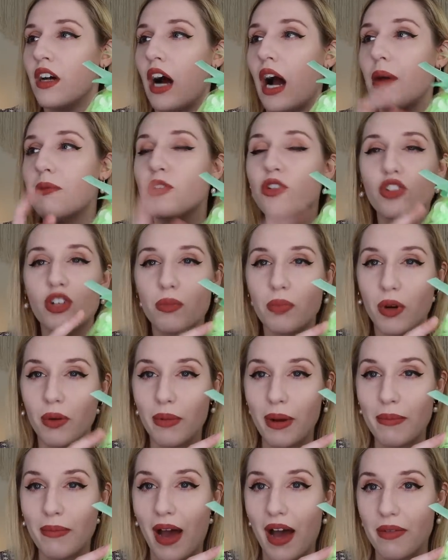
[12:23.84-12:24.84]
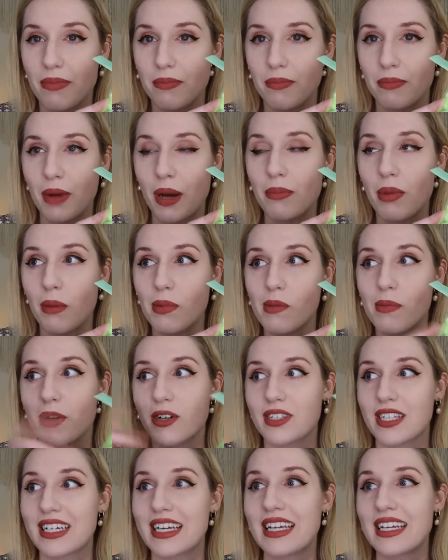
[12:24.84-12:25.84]
I've usually put my bubble
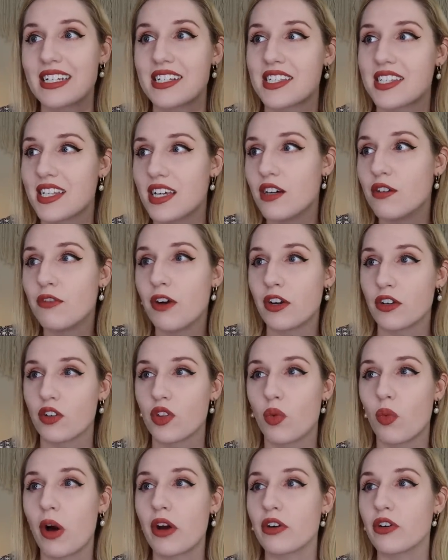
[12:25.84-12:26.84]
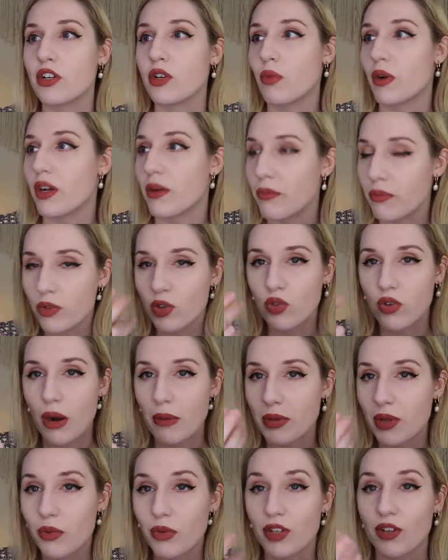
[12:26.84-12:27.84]
bars like in a sieve under the water. You want to
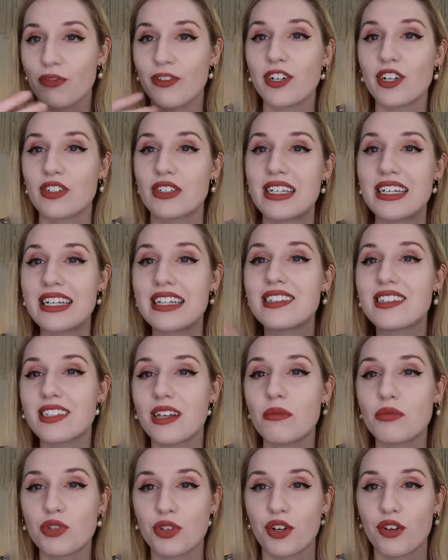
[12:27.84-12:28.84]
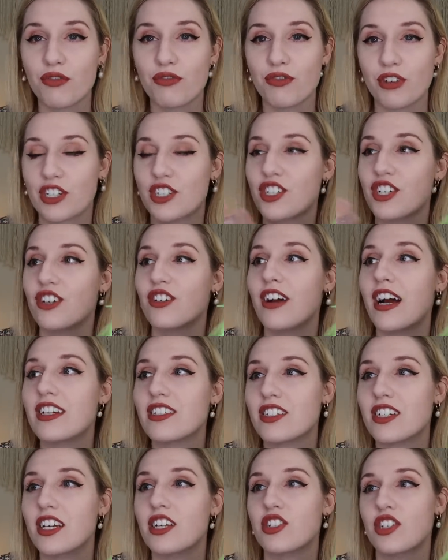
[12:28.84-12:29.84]
crumble it with your fingers. It needs some sort of friction or
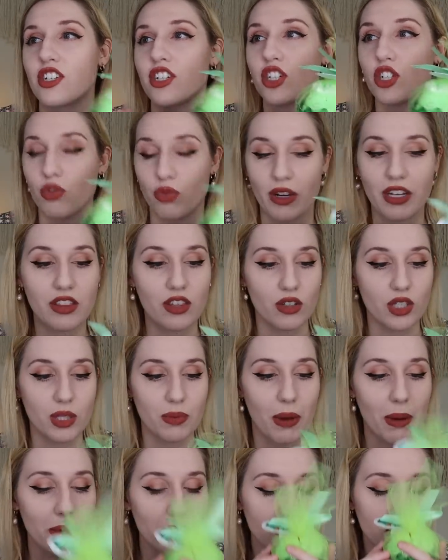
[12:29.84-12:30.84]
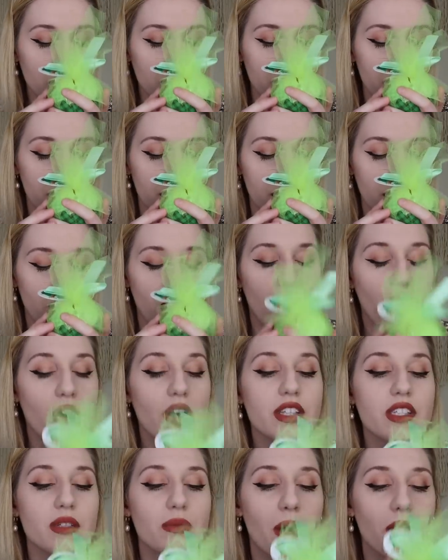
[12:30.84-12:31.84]
agitation to create those bubbles. Oh,
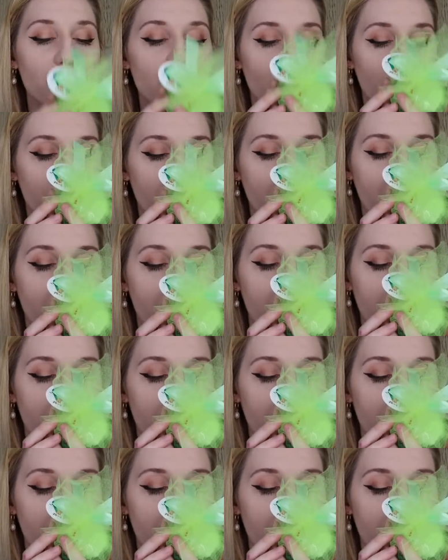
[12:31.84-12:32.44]
it smells so good.